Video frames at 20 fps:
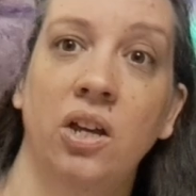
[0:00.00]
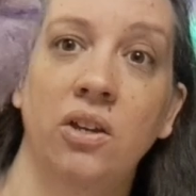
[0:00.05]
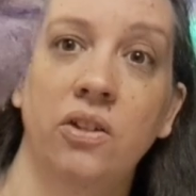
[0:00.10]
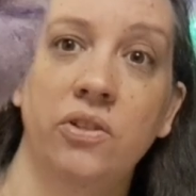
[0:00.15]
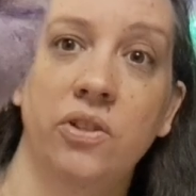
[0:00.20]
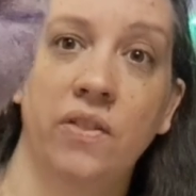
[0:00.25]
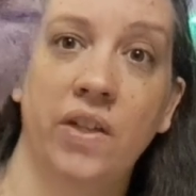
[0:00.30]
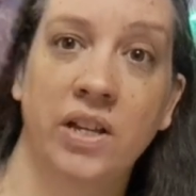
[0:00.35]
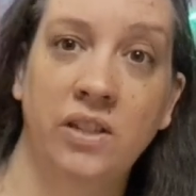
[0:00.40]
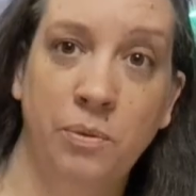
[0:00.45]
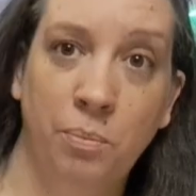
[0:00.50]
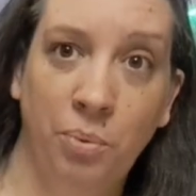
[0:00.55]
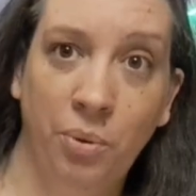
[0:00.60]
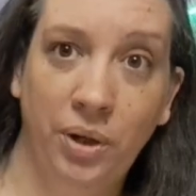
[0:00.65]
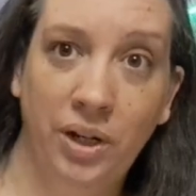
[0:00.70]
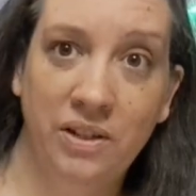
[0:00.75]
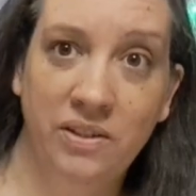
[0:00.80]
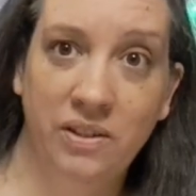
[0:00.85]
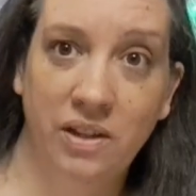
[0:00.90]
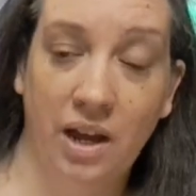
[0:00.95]
So that's a
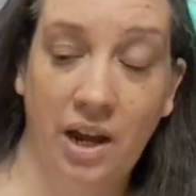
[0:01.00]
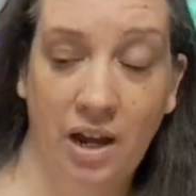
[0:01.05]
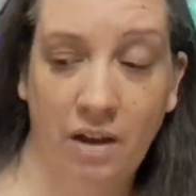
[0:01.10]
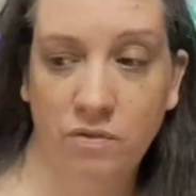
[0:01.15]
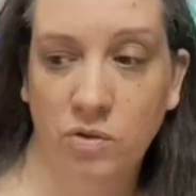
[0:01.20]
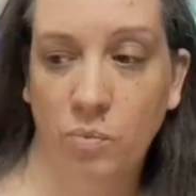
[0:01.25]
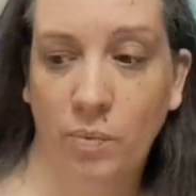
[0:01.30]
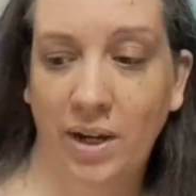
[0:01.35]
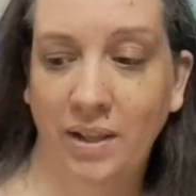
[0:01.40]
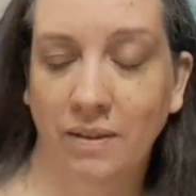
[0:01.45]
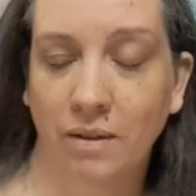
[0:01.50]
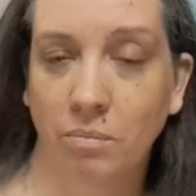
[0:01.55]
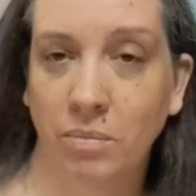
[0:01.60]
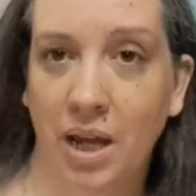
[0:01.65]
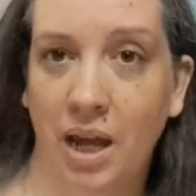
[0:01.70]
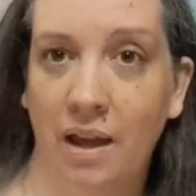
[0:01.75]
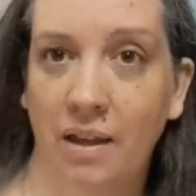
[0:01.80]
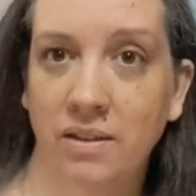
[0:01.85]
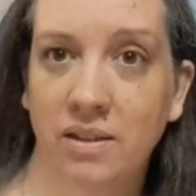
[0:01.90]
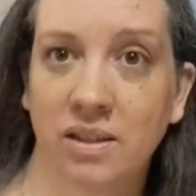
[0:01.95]
pretty, I haven't weighed them
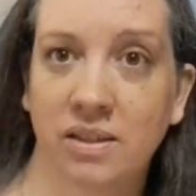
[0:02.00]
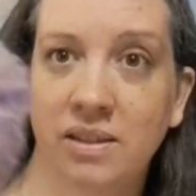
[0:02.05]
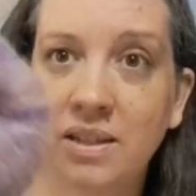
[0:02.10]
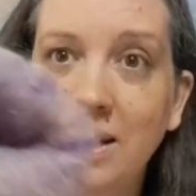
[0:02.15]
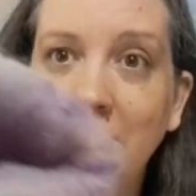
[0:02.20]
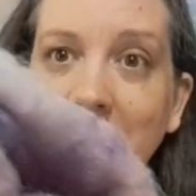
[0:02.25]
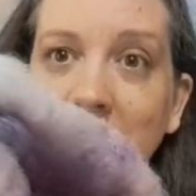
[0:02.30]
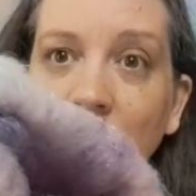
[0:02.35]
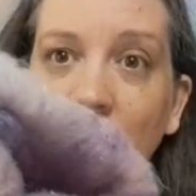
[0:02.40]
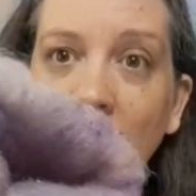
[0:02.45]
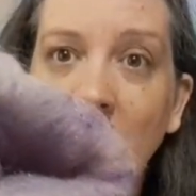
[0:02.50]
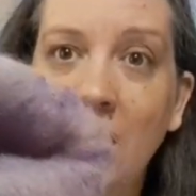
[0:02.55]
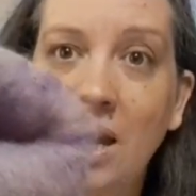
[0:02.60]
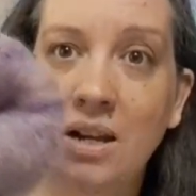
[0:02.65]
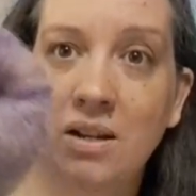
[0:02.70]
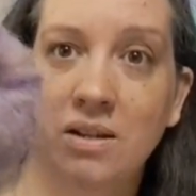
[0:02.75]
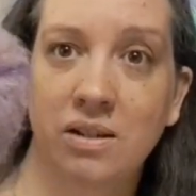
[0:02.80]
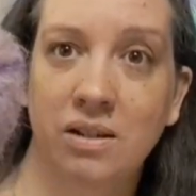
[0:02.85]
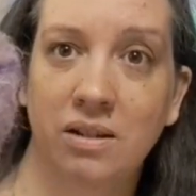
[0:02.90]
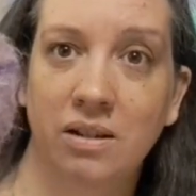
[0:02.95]
yet. It's a
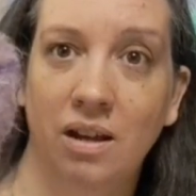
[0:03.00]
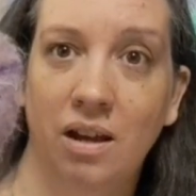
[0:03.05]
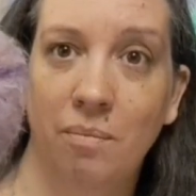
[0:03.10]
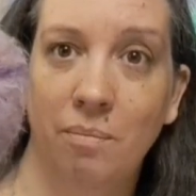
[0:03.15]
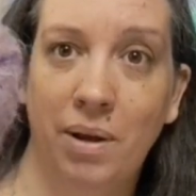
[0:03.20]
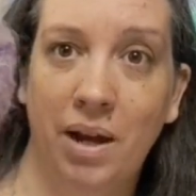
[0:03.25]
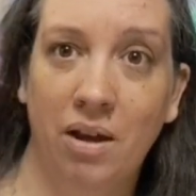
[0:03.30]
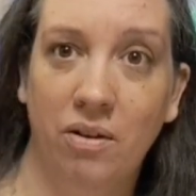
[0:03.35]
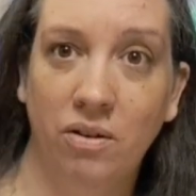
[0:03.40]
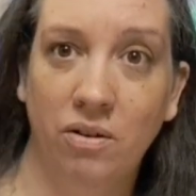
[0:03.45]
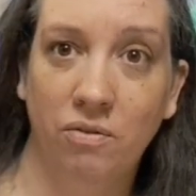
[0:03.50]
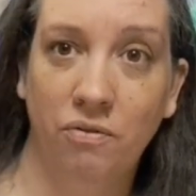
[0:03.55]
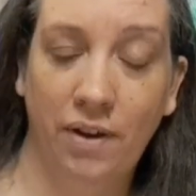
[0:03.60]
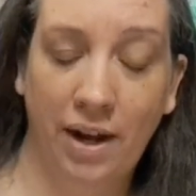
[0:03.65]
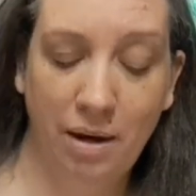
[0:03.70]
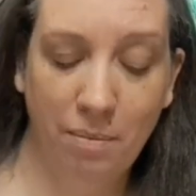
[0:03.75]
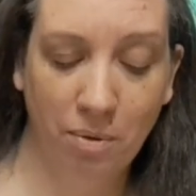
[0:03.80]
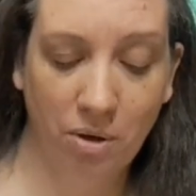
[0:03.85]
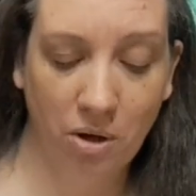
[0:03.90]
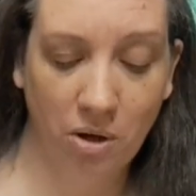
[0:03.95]
significant amount of
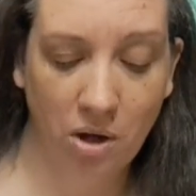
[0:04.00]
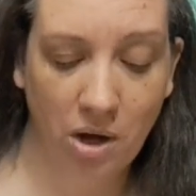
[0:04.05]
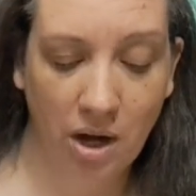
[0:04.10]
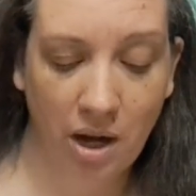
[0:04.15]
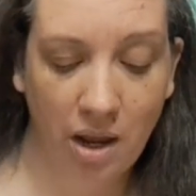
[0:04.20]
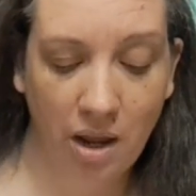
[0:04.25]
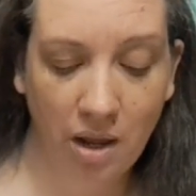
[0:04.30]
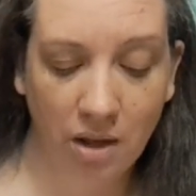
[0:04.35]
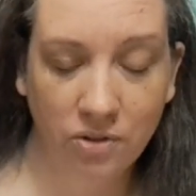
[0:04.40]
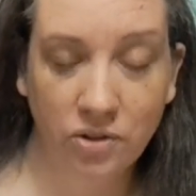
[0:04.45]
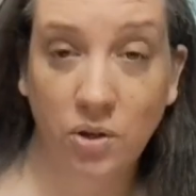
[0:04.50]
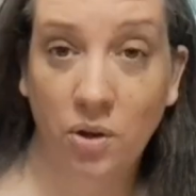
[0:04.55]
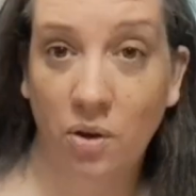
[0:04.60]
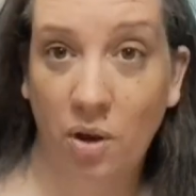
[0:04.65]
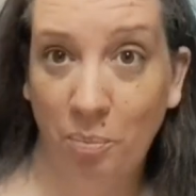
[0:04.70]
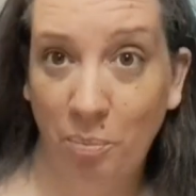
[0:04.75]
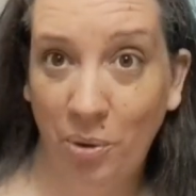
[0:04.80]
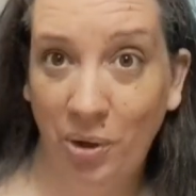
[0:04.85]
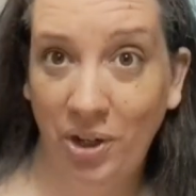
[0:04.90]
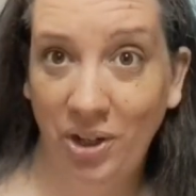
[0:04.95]
fiber. So a
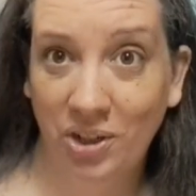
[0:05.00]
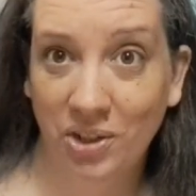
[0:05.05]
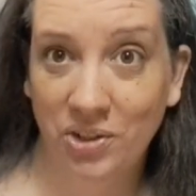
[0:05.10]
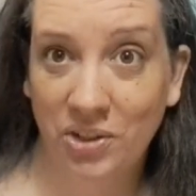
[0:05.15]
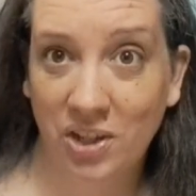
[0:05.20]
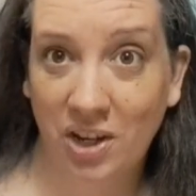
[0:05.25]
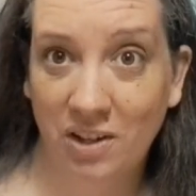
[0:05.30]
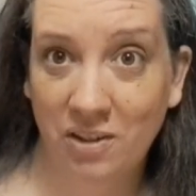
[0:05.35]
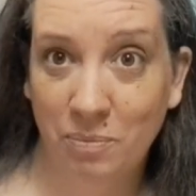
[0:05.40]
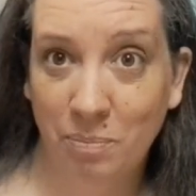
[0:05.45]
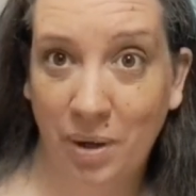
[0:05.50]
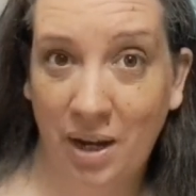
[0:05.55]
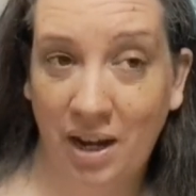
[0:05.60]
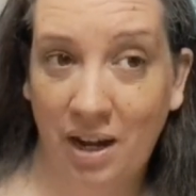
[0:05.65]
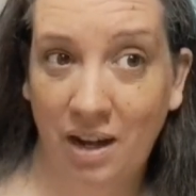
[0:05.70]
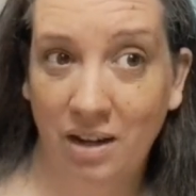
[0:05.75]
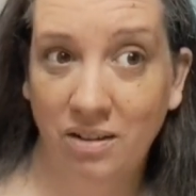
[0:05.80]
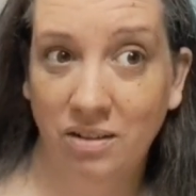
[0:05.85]
pretty good size bat